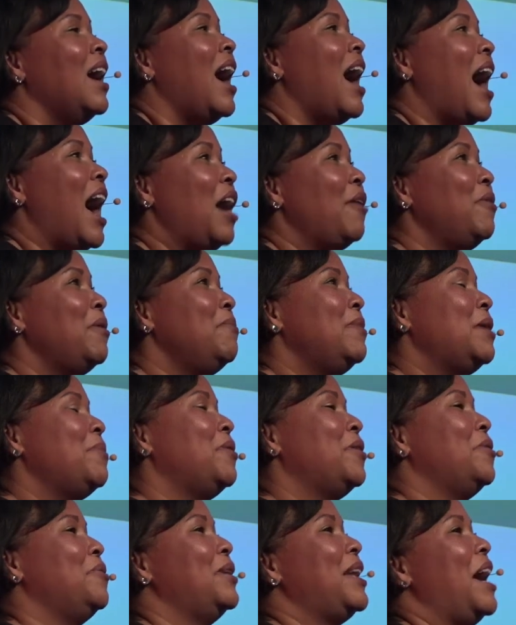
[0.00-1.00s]
I
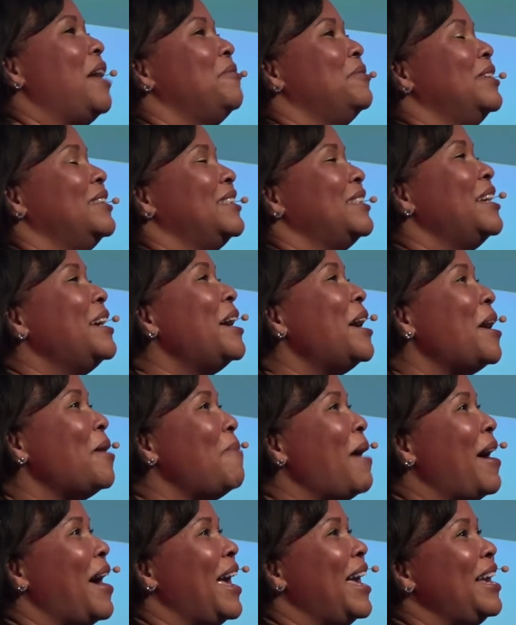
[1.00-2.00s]
remember when I was
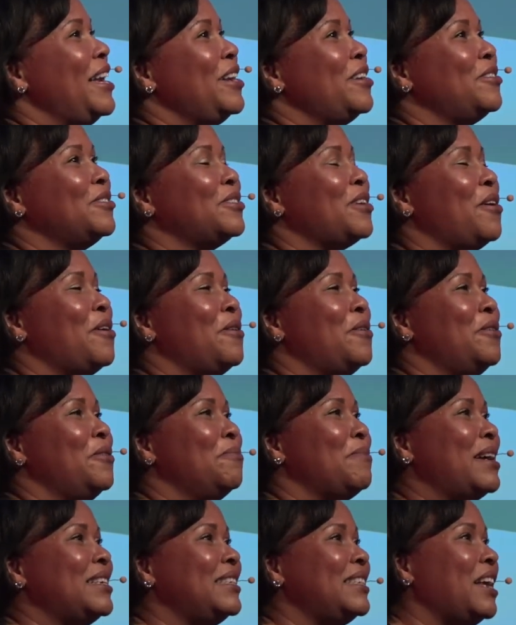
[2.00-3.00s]
about 8 years old,
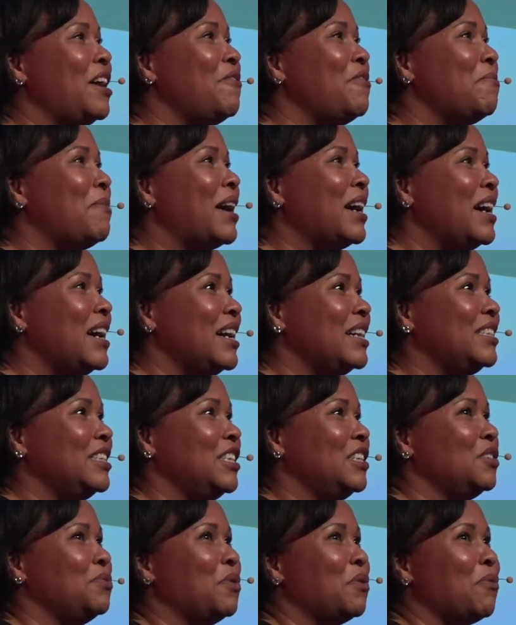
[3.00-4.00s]
myself and my
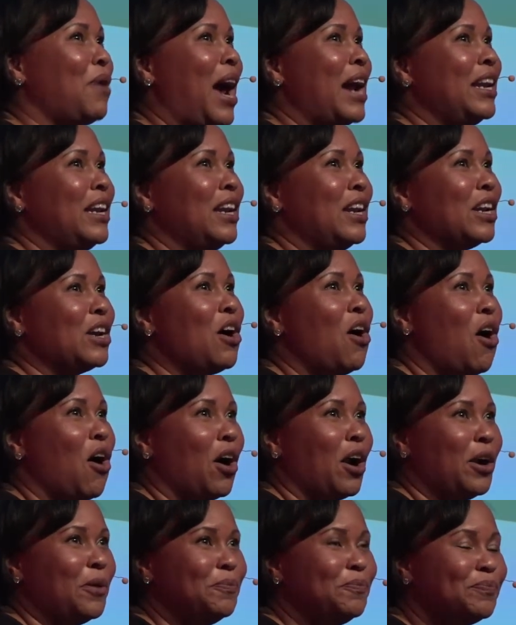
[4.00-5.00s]
cousins were riding in the
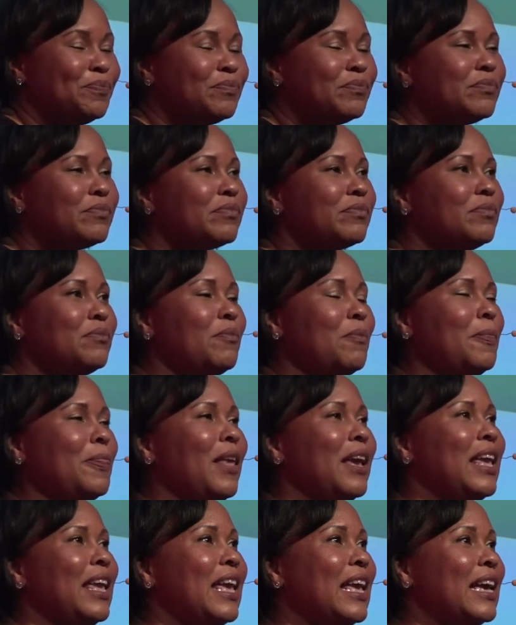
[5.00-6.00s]
car.
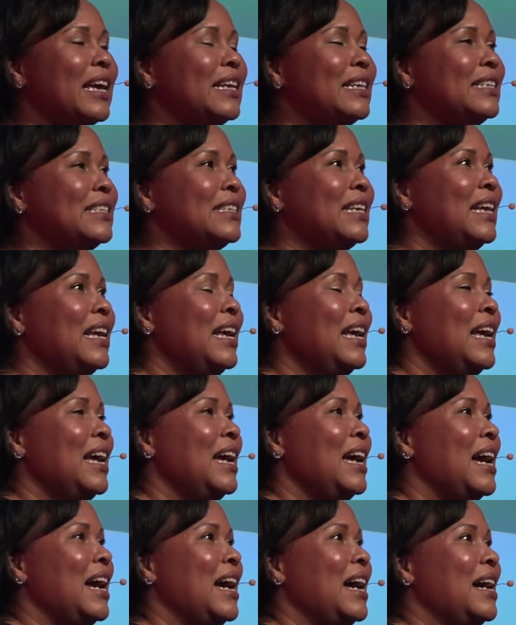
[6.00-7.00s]
And,
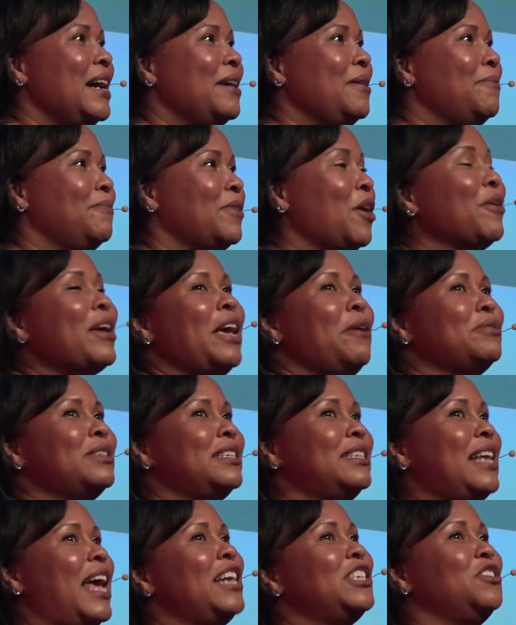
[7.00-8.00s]
it was
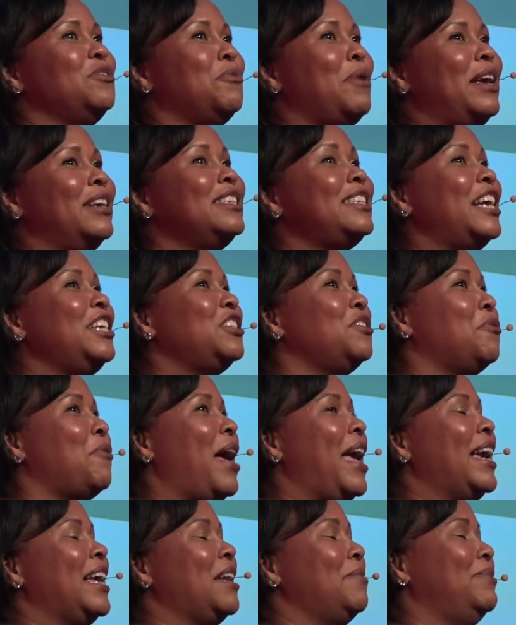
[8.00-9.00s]
a station
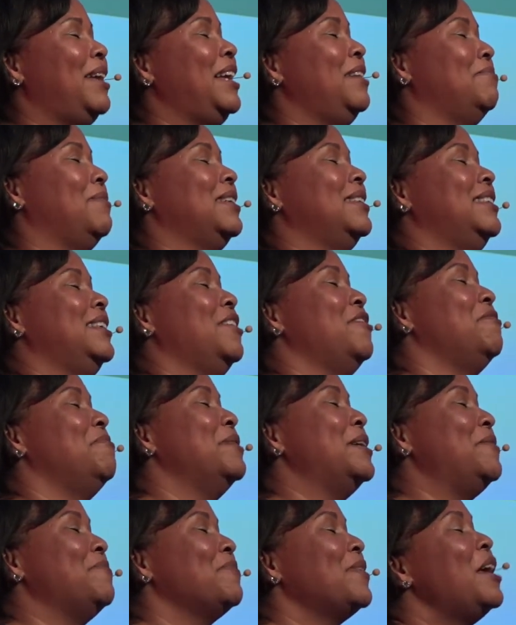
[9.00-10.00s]
wagon, I'm dating myself,
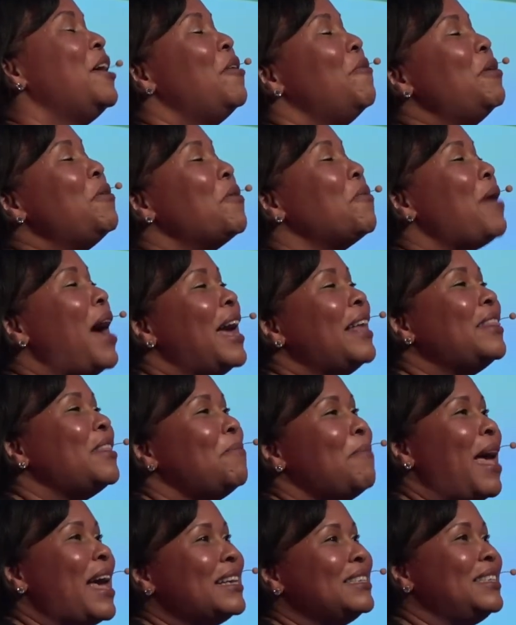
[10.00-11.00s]
but we were riding in the
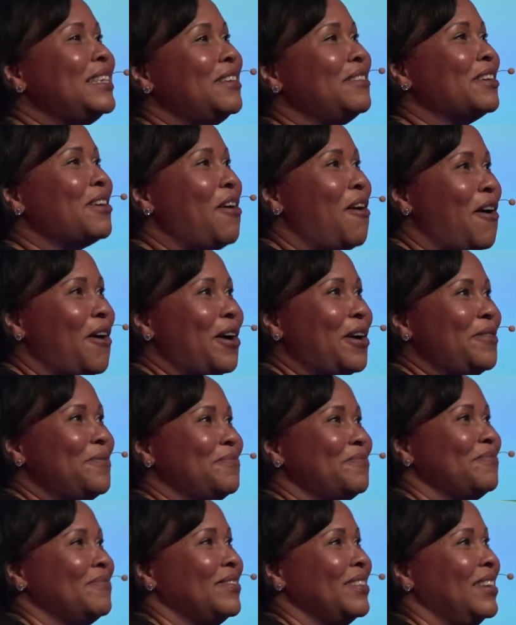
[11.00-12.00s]
back seat of the car.
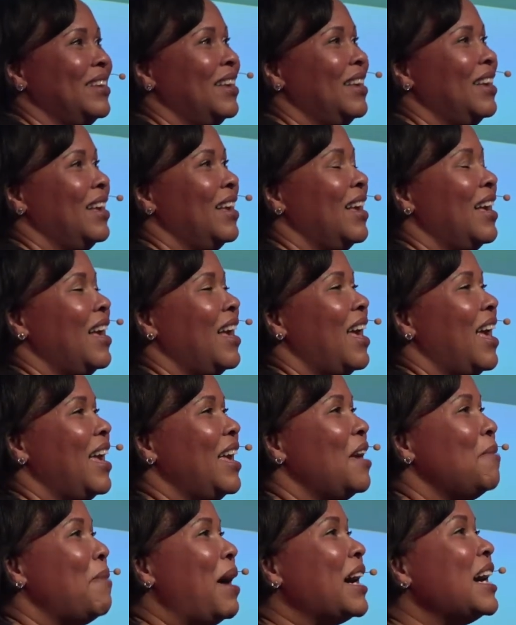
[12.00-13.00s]

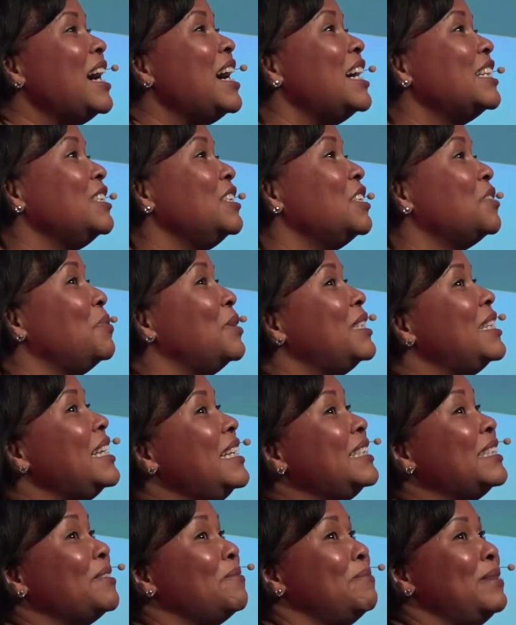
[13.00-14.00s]
And my cousins were
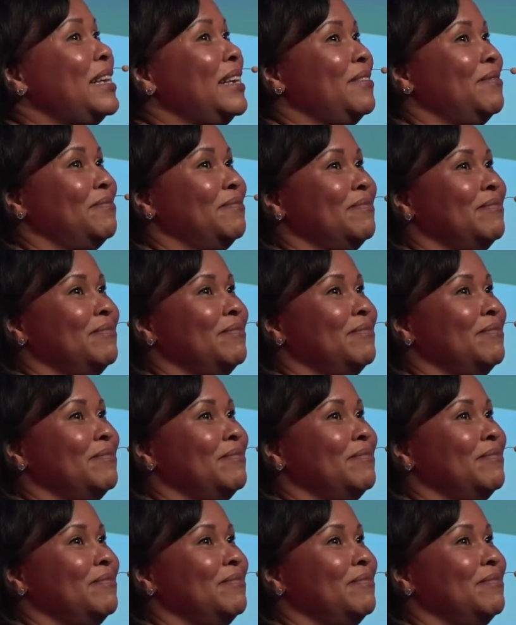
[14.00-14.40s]
teasing me.